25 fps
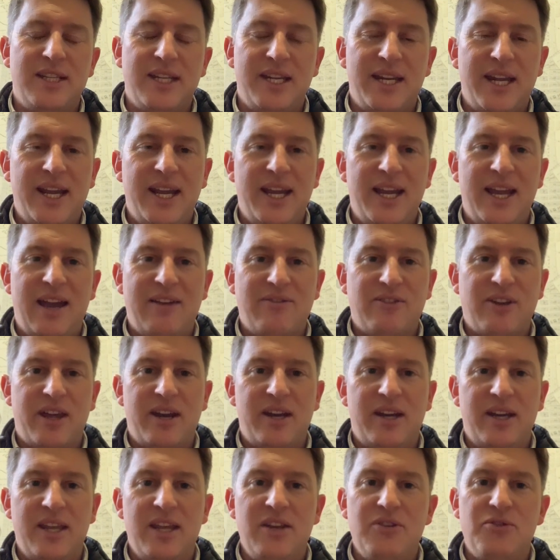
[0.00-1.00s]
Today, I've
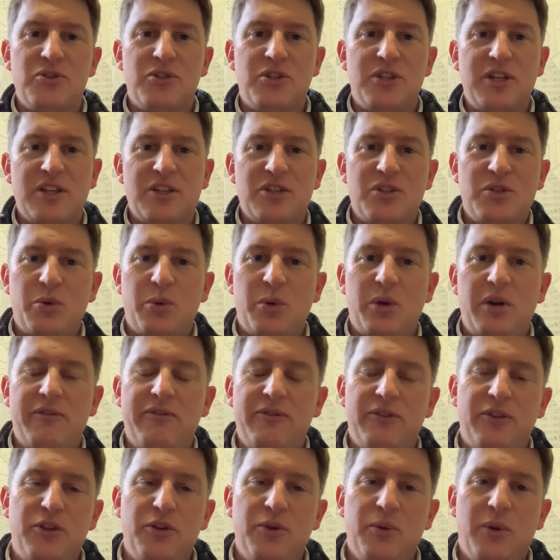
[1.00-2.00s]
got an interesting story
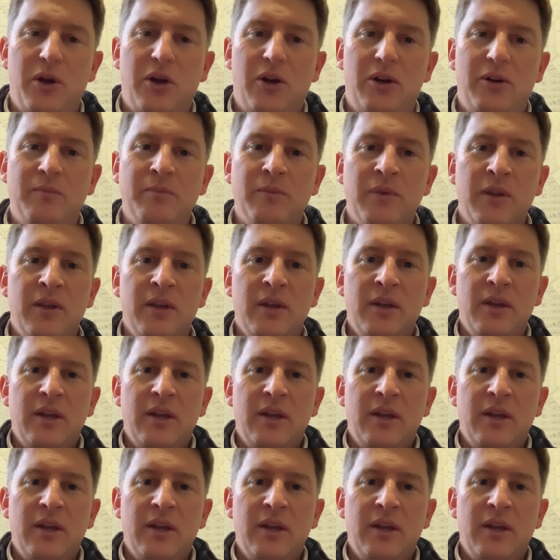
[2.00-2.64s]
for you all.